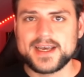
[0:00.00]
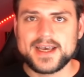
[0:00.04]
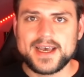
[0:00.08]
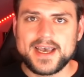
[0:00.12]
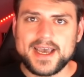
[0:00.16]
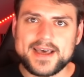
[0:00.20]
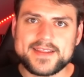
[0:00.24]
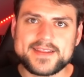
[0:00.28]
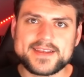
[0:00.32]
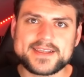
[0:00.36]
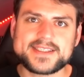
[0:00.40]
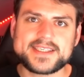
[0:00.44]

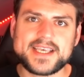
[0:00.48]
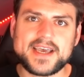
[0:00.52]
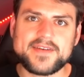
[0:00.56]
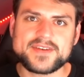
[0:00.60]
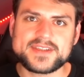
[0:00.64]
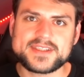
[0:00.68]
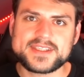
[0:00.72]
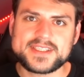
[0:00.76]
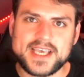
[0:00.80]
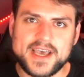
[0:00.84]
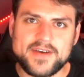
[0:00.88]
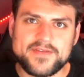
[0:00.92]
And the
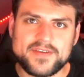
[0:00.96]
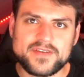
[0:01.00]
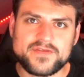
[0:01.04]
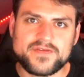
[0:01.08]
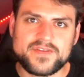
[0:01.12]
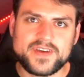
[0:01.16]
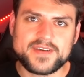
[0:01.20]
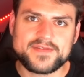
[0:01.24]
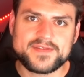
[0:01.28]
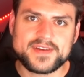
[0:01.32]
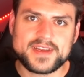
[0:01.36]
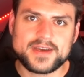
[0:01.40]

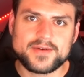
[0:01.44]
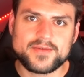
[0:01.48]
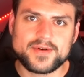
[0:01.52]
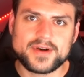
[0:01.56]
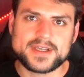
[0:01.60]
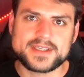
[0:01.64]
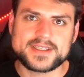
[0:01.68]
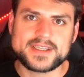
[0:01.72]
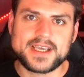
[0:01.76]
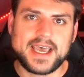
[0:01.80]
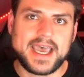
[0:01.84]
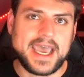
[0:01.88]
7750
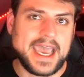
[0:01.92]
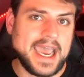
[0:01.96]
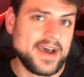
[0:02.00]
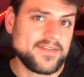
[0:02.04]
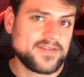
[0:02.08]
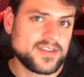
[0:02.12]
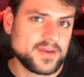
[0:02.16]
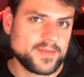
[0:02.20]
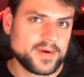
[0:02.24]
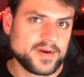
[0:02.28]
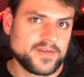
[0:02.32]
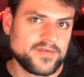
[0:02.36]
was half
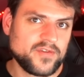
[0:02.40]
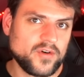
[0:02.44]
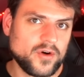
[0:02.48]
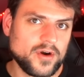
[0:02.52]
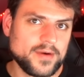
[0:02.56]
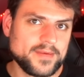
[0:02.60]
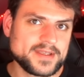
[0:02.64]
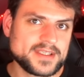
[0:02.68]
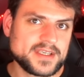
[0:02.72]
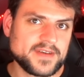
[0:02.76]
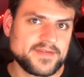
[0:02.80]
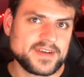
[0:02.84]
the
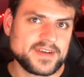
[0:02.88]
performance of a